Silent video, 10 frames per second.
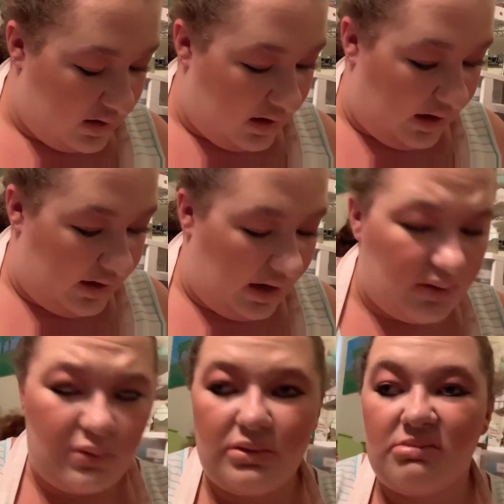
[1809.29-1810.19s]
And I
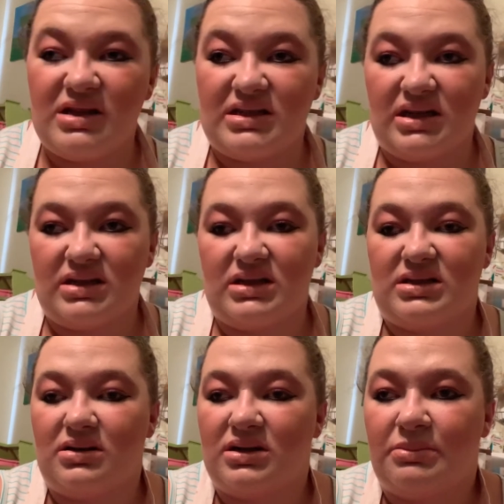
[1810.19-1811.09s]
don't normally take this
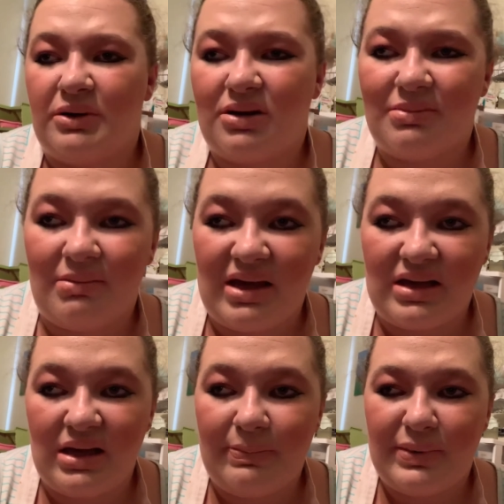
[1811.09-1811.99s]
long to put on my
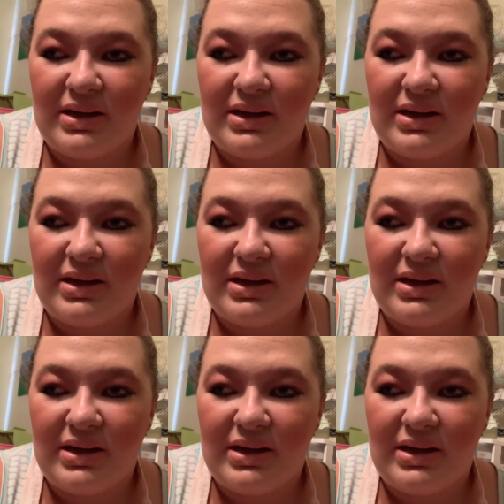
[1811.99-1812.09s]
makeup.